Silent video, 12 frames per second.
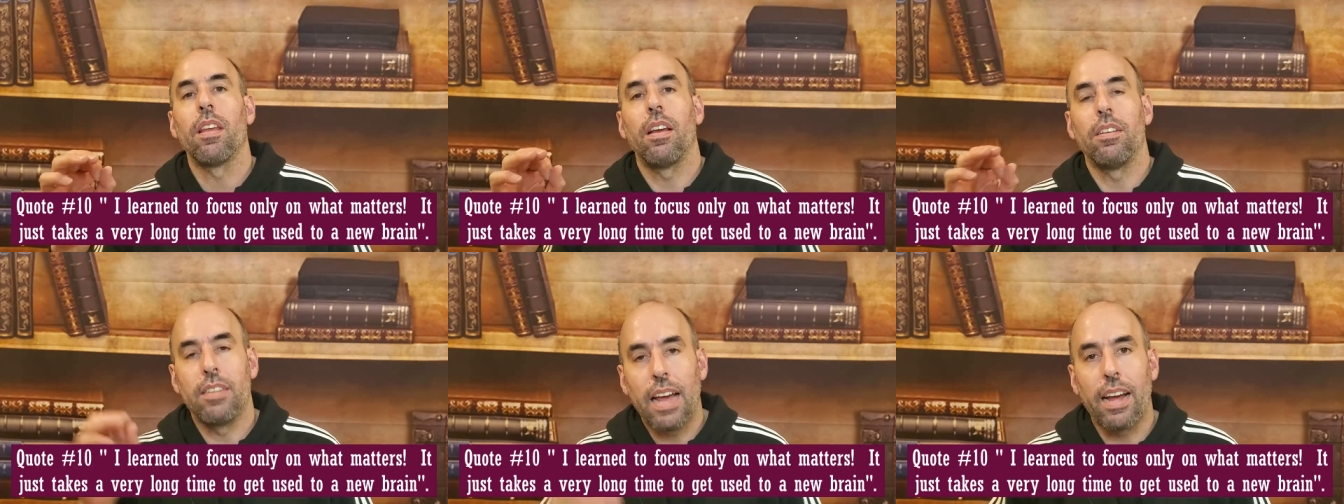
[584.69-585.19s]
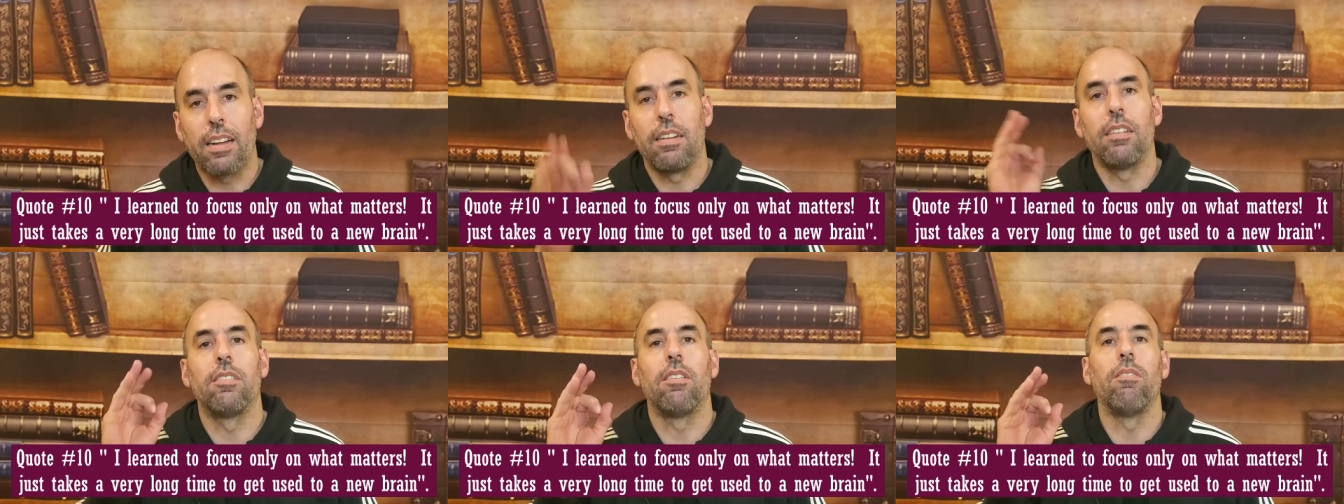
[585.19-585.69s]
Exactly.
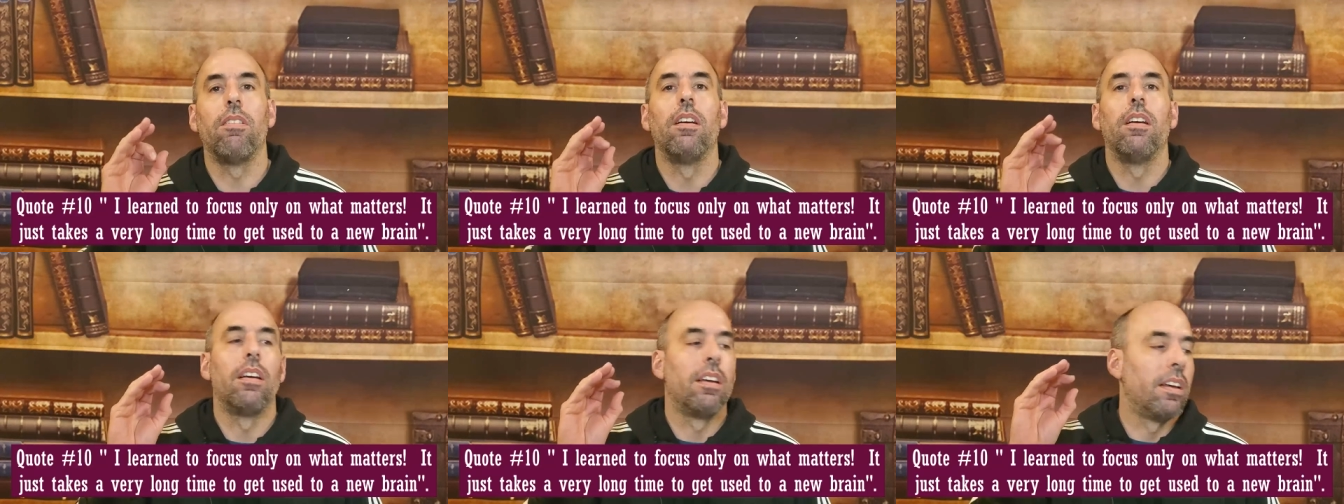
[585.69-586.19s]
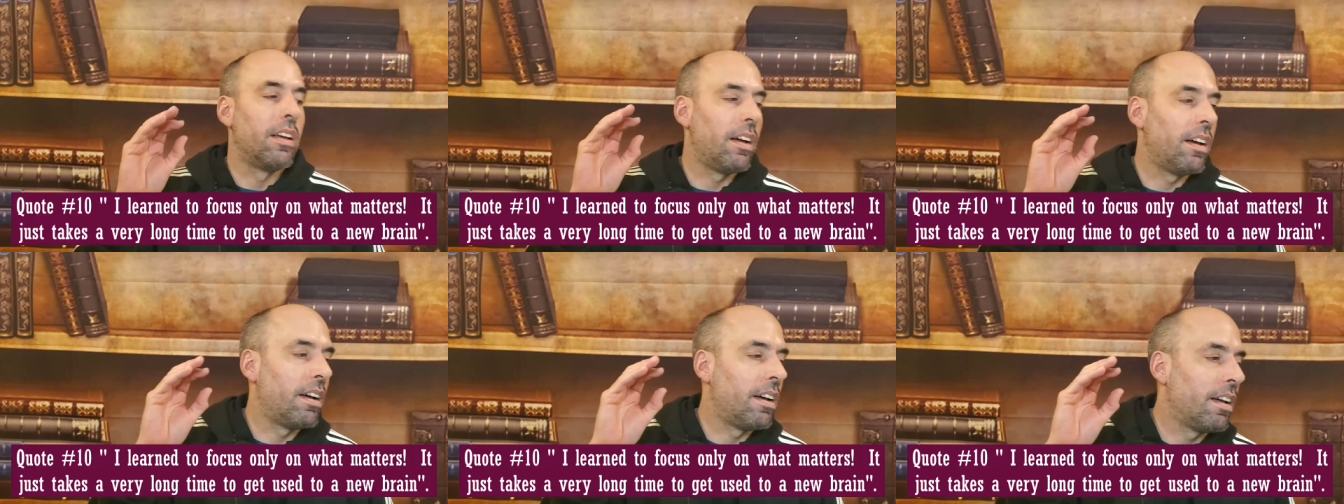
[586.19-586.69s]
So
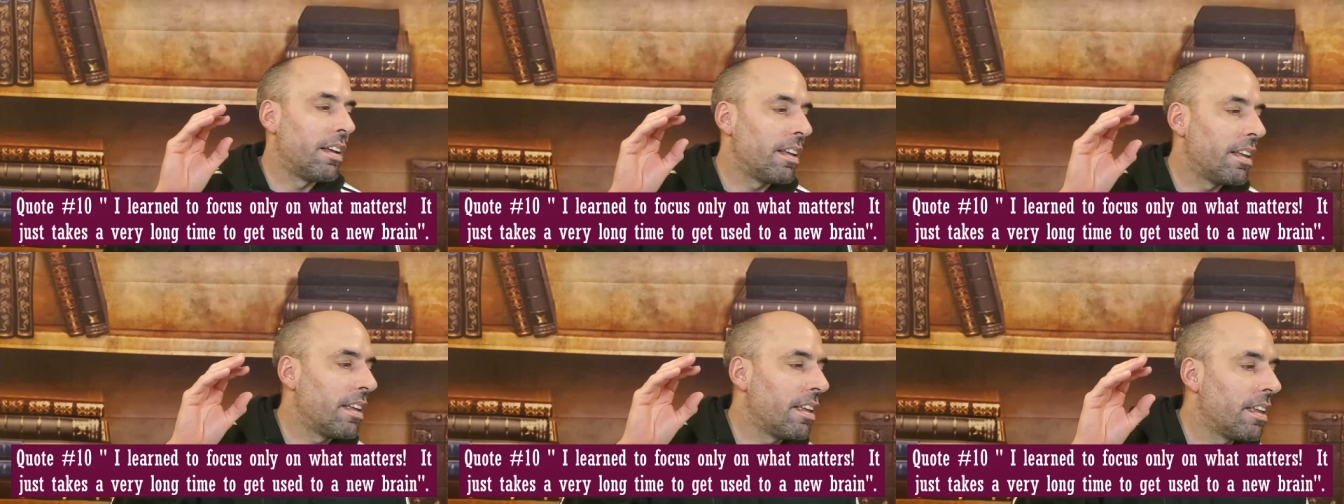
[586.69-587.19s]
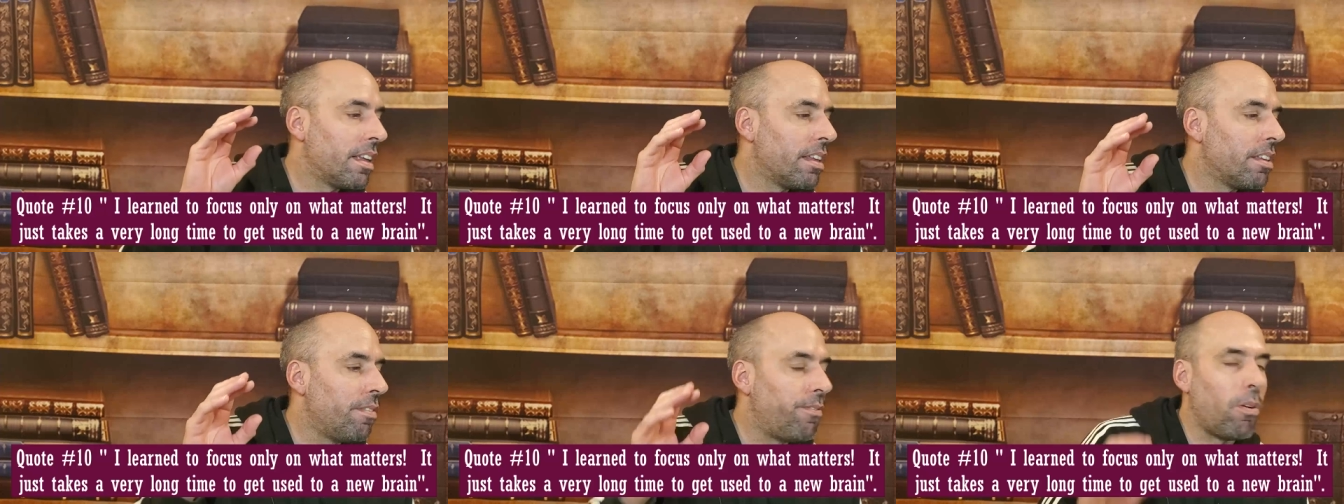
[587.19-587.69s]
uh,
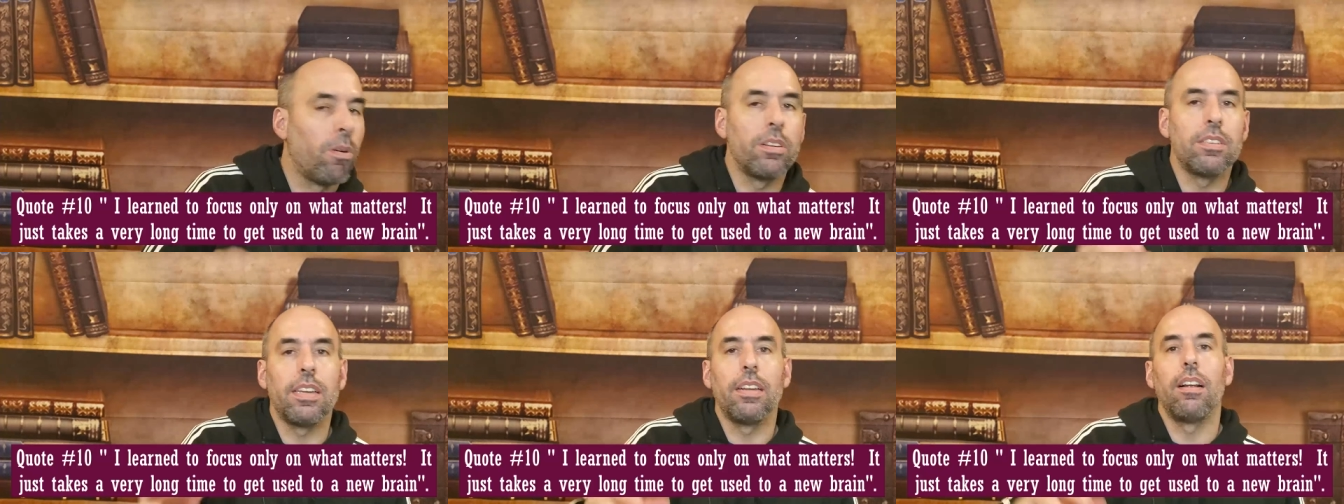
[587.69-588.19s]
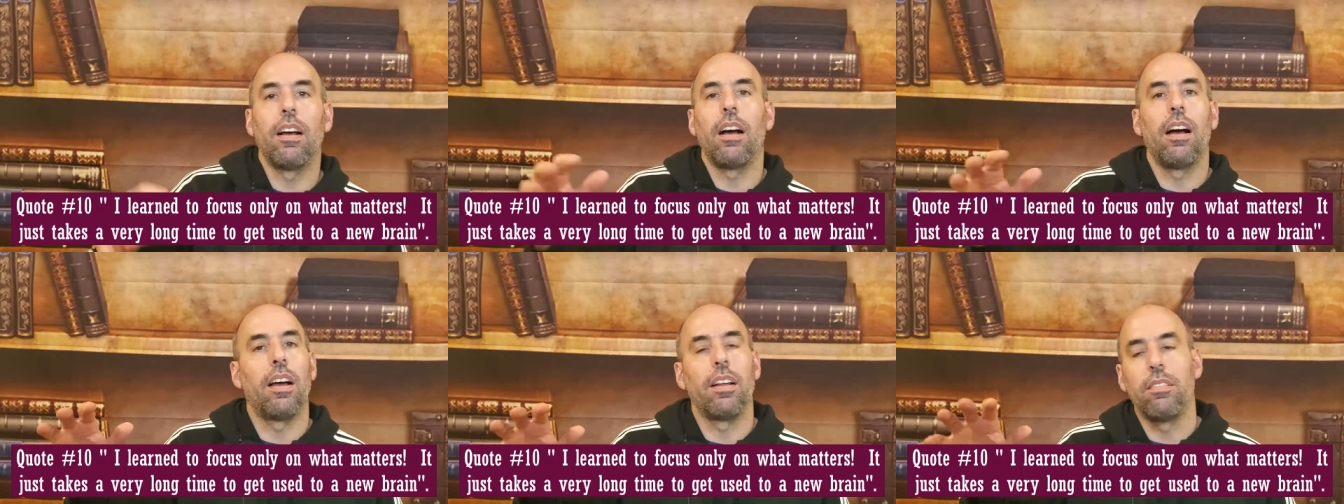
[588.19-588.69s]
you focus in
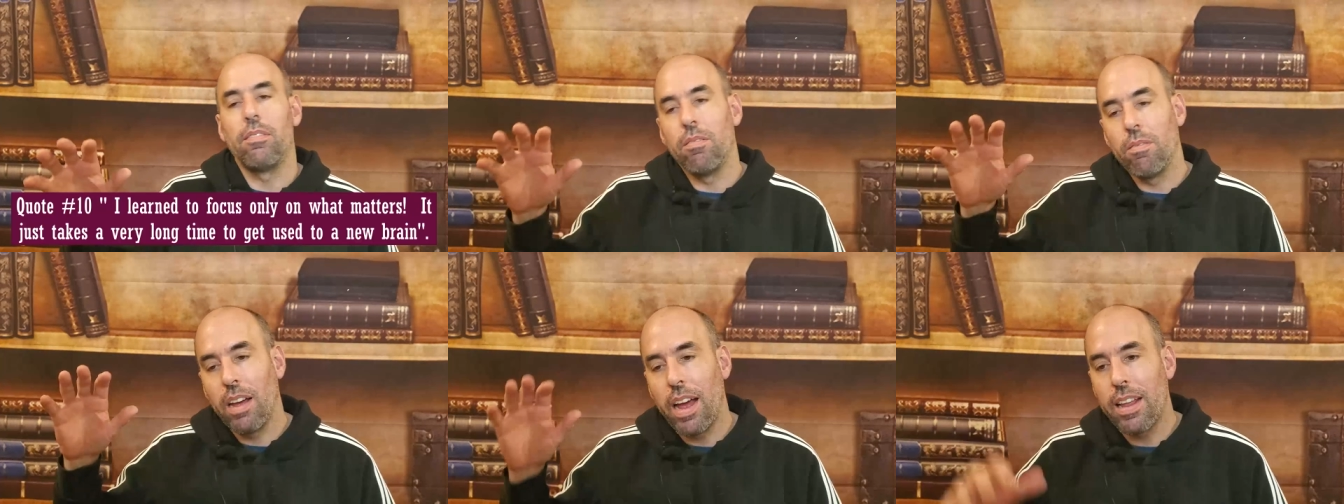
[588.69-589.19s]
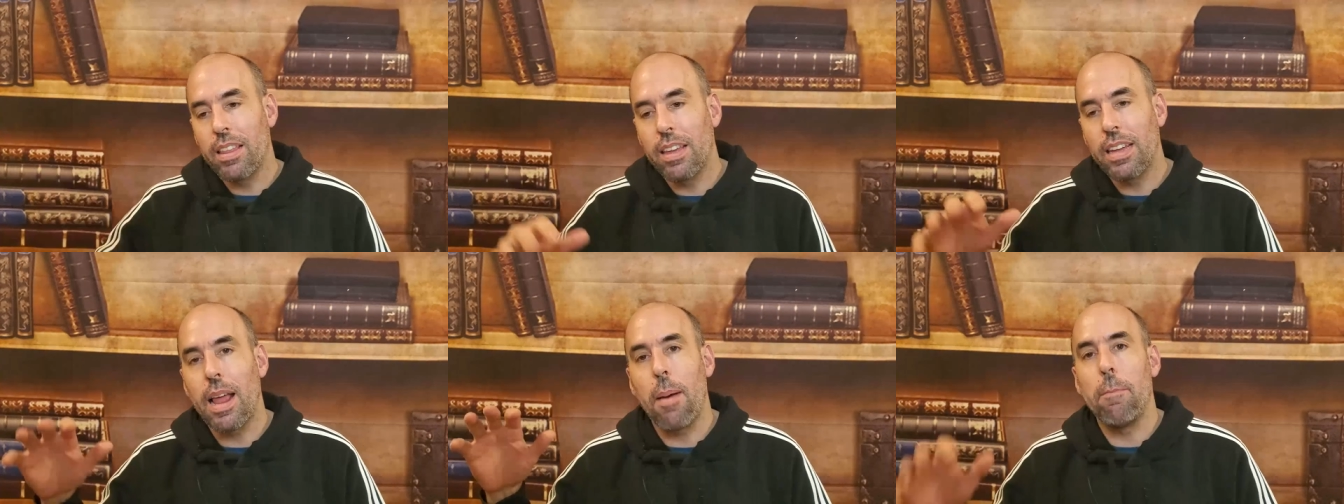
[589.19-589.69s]
on
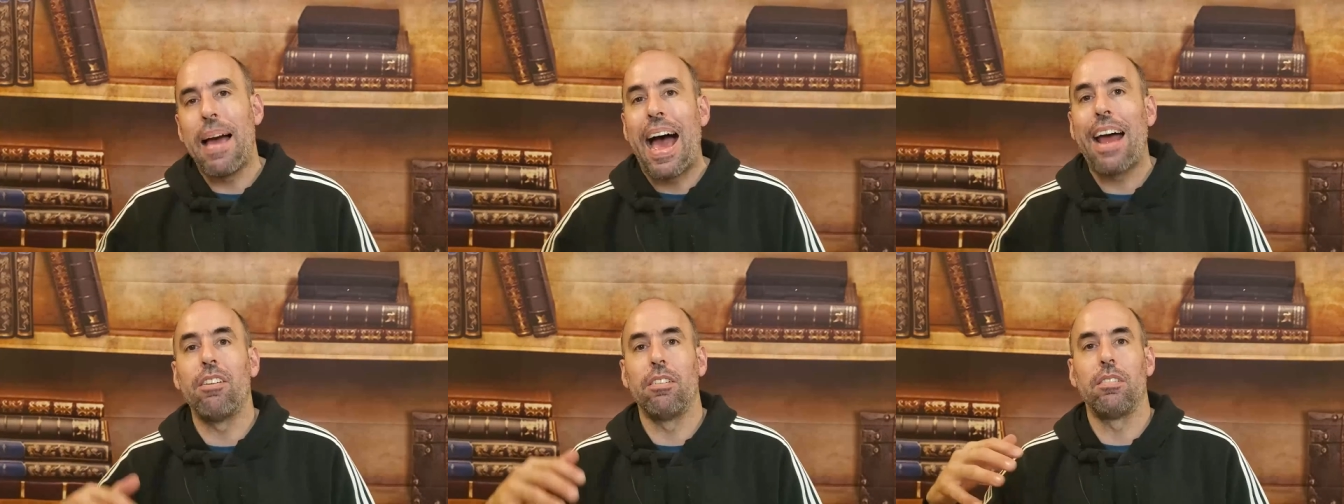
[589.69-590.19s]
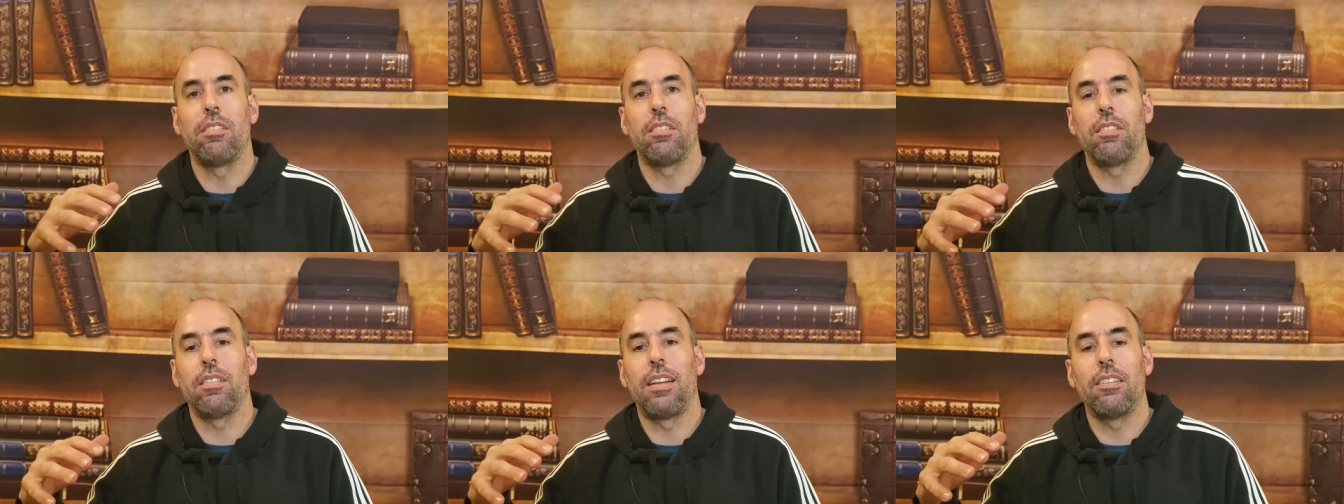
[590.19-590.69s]
anything that matters
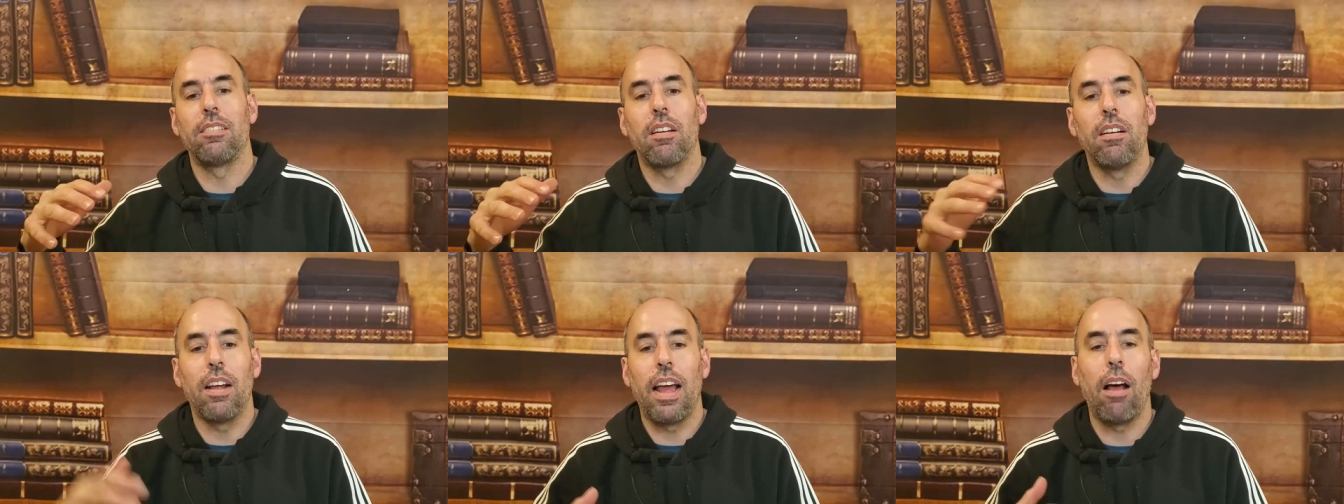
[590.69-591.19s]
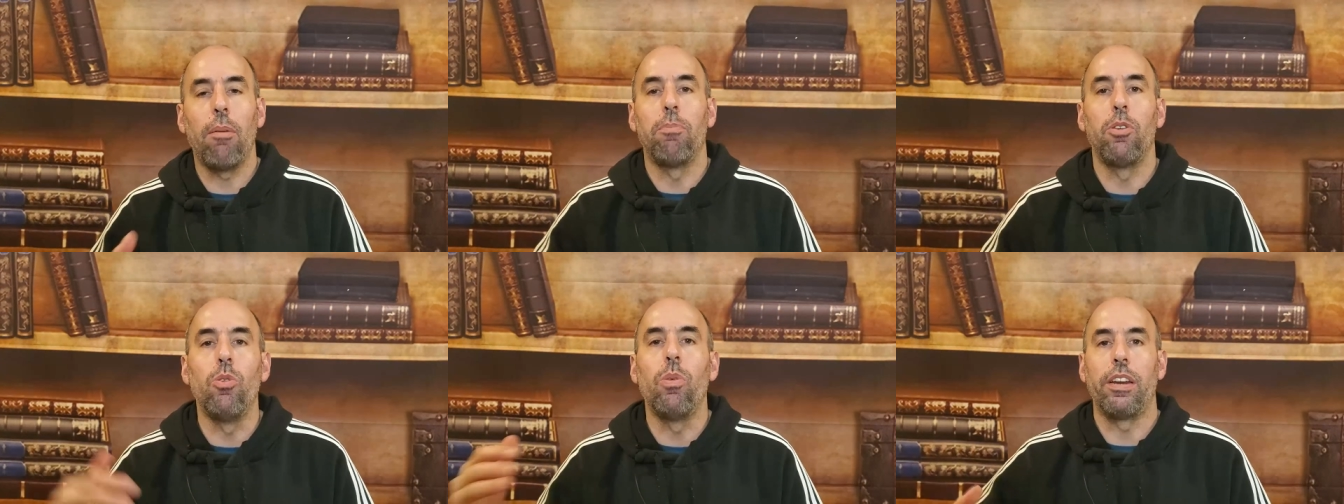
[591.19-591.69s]
that's going to
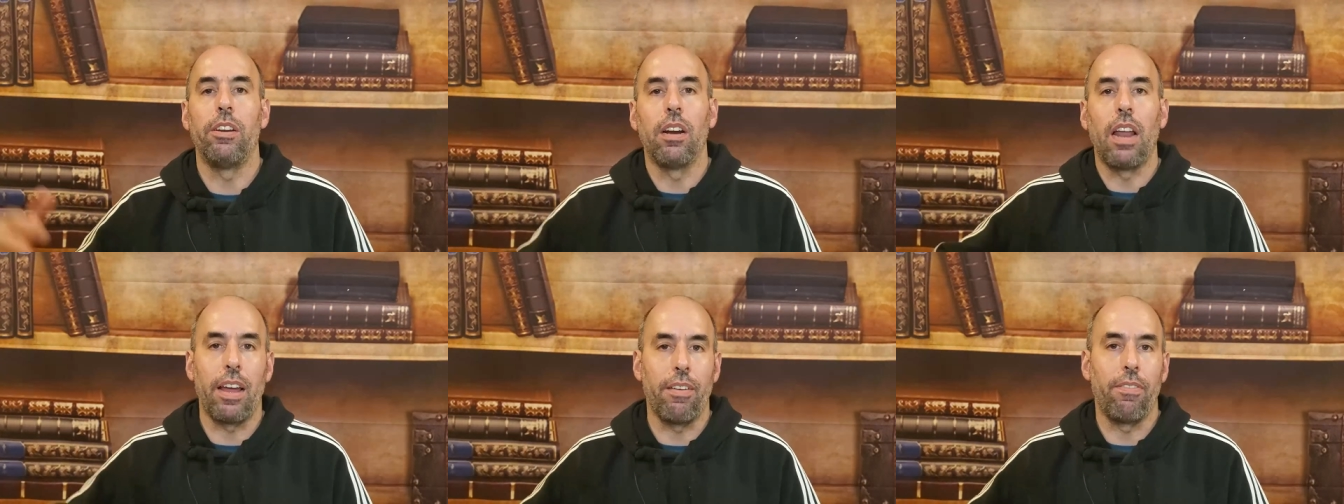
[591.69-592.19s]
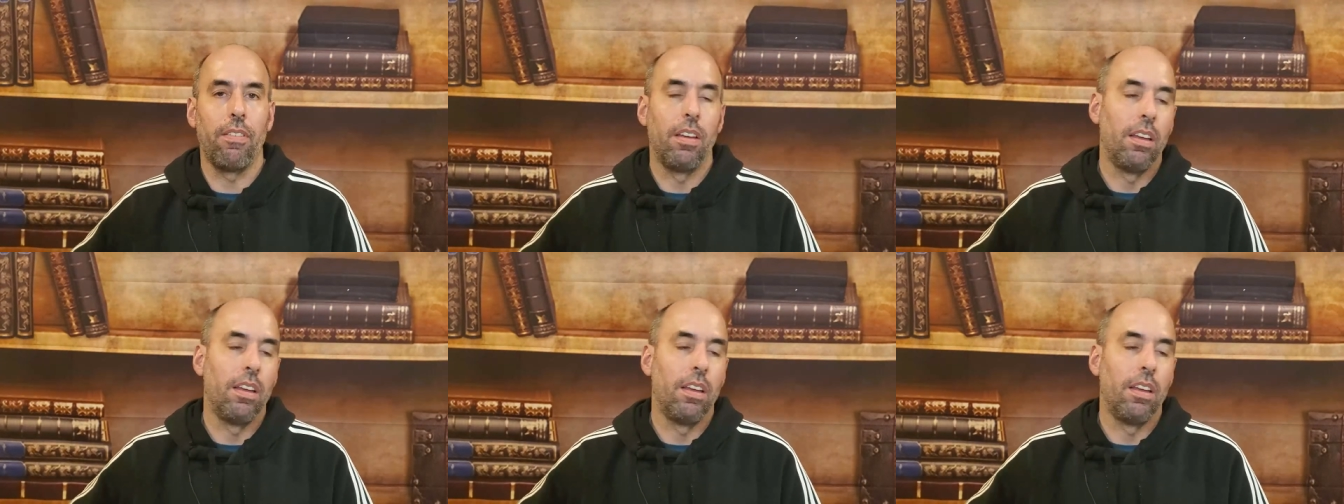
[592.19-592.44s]
help you in your life.